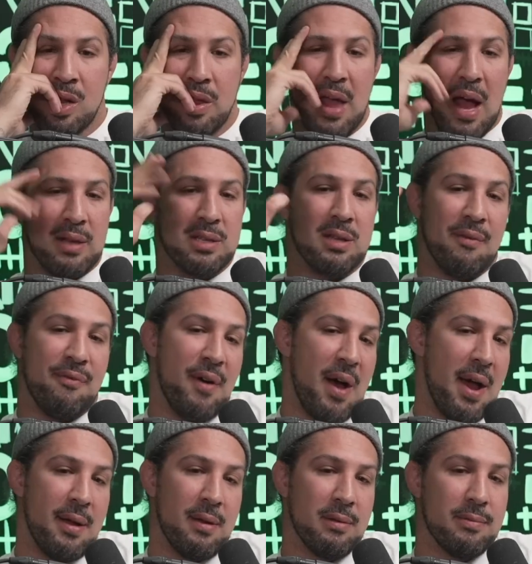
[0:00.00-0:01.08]
but that's apparently
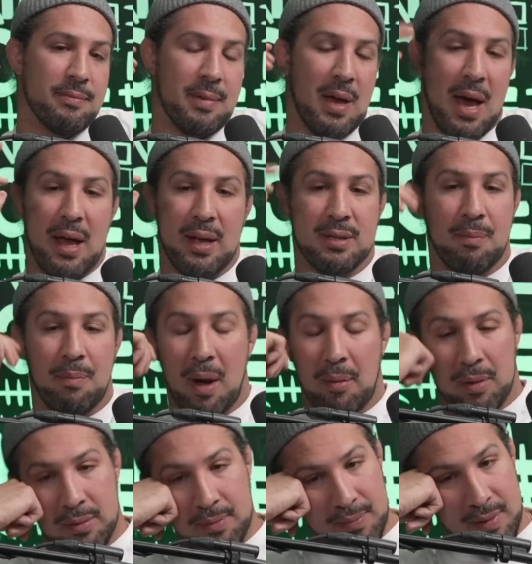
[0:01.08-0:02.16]
that's off the table. Ah, that's a
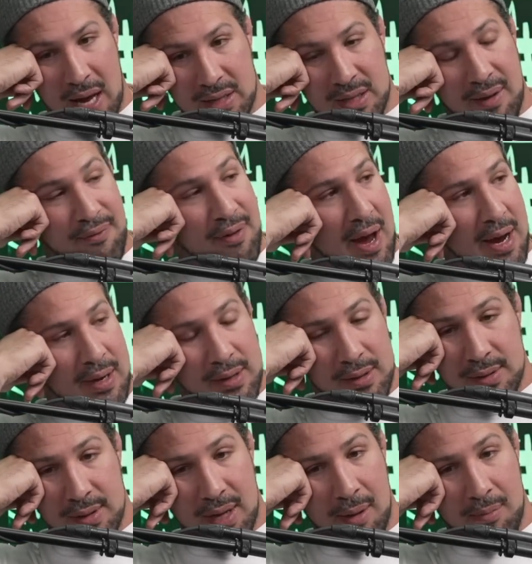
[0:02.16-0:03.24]
bummer. That's yeah. the fight.
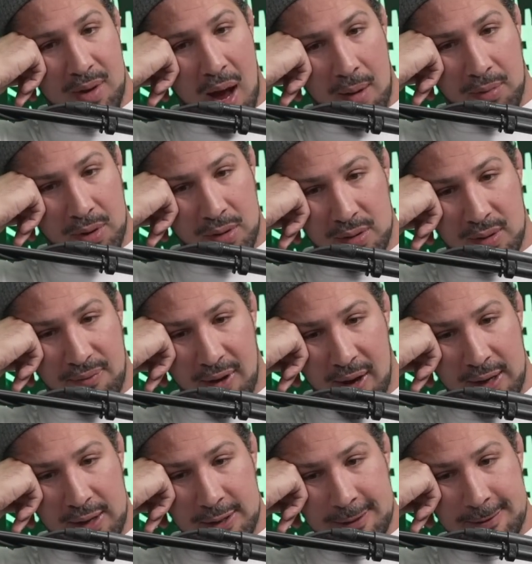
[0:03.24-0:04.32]
Yeah, exactly. And Dom Cruz the
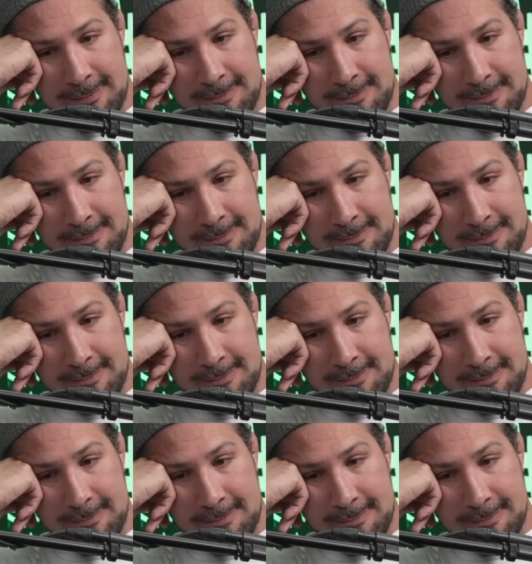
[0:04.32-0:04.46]
fight. But